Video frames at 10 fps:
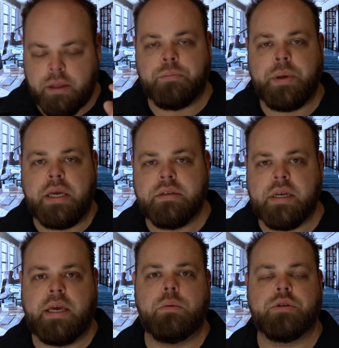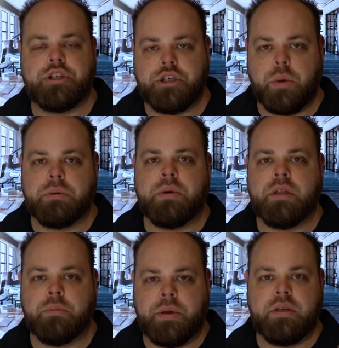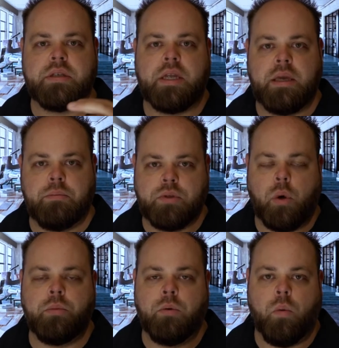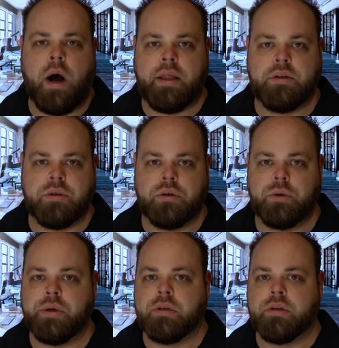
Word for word: the piece that he was showing me, and the piece that he told me why they started doing